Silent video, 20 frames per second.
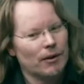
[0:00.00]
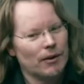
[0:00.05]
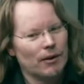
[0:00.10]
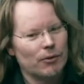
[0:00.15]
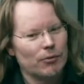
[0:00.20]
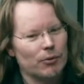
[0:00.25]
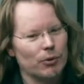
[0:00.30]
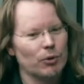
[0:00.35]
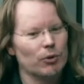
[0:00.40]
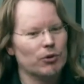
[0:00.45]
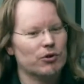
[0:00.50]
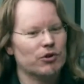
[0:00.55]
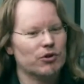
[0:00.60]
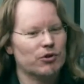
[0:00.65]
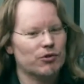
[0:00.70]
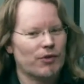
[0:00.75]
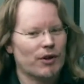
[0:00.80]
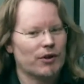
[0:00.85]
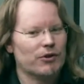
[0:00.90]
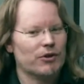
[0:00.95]
rules and
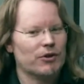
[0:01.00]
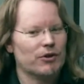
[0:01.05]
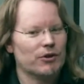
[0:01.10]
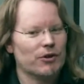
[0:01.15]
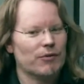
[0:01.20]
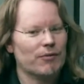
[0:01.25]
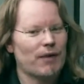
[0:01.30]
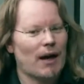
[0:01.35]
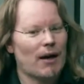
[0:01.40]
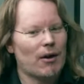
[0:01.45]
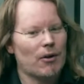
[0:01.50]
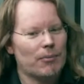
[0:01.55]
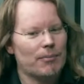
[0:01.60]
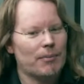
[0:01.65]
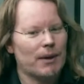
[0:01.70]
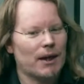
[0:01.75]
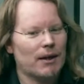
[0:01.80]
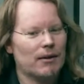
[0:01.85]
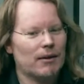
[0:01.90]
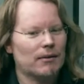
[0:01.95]
structures of how
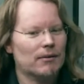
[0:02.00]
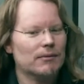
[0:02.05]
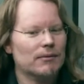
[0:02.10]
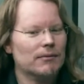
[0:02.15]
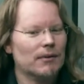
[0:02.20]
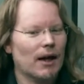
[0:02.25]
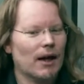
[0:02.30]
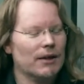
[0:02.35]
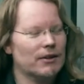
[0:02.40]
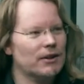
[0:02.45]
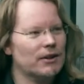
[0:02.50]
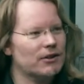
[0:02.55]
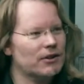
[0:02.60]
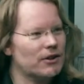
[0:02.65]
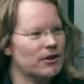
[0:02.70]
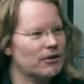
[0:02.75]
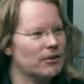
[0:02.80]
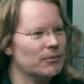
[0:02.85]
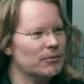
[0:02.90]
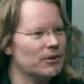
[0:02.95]
big IT
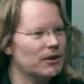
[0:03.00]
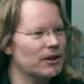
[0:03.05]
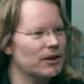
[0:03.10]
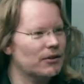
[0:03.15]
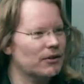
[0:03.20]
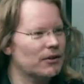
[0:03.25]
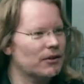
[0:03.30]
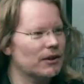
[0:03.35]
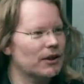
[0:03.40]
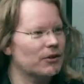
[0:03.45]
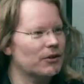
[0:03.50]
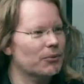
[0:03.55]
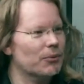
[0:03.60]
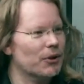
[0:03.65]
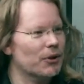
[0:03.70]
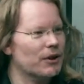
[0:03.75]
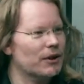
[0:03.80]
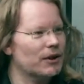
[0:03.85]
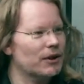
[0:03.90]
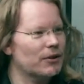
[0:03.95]
systems need to
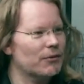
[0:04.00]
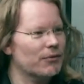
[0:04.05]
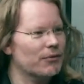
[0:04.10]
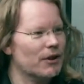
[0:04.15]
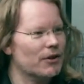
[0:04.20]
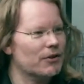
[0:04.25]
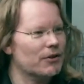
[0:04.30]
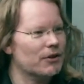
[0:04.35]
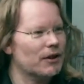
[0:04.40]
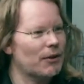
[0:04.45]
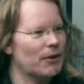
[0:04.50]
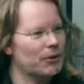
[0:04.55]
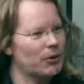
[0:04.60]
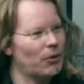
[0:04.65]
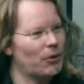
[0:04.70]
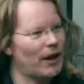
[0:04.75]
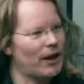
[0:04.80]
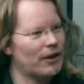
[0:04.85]
work, need to function, how it all